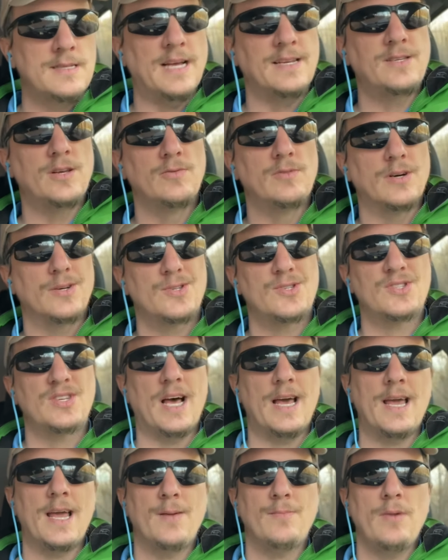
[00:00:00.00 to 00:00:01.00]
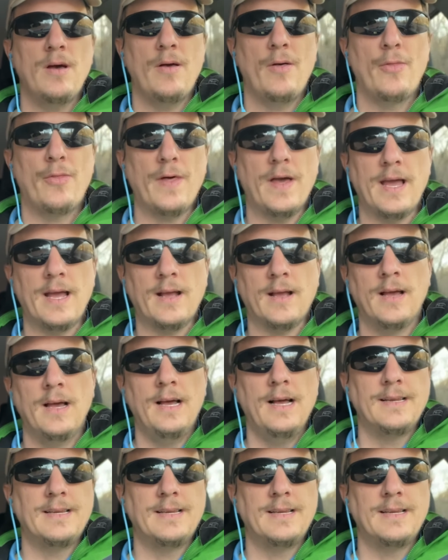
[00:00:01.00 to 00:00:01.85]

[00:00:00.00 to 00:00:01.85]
that do the same thing.